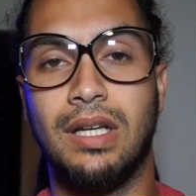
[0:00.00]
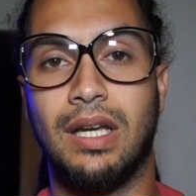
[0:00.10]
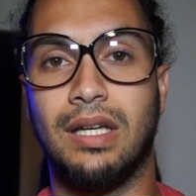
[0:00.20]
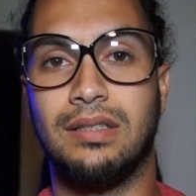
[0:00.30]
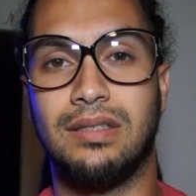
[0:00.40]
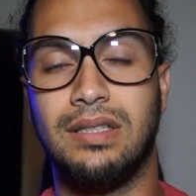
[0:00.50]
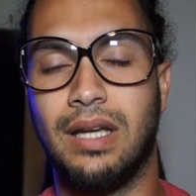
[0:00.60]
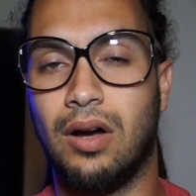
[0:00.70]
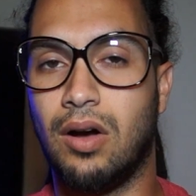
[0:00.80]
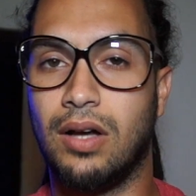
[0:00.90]
and see
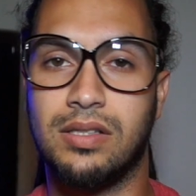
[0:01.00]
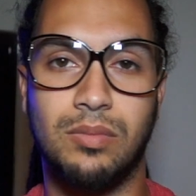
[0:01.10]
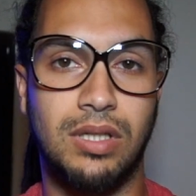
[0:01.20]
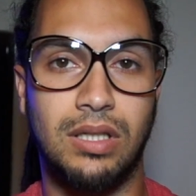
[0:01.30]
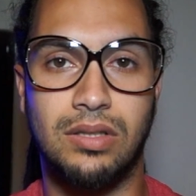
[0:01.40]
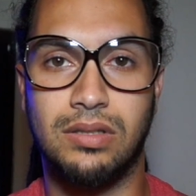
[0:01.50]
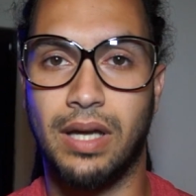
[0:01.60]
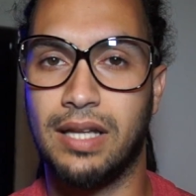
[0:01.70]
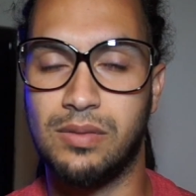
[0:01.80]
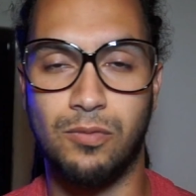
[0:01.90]
how awesome it is it
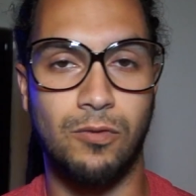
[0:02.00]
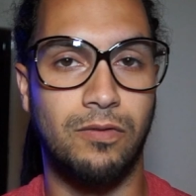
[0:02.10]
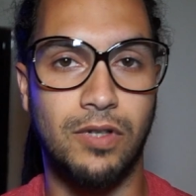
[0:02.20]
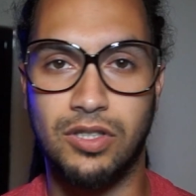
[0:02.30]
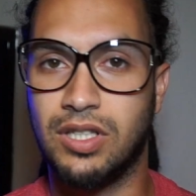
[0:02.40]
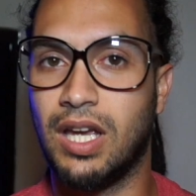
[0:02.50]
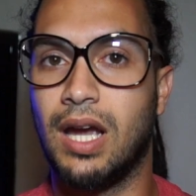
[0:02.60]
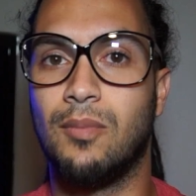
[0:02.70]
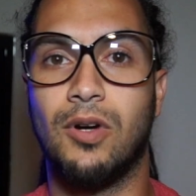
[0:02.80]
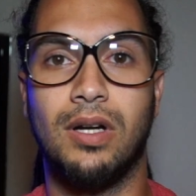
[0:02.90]
has a reverse
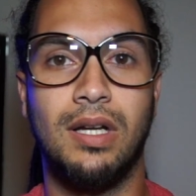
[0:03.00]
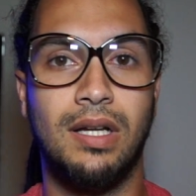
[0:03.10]
camera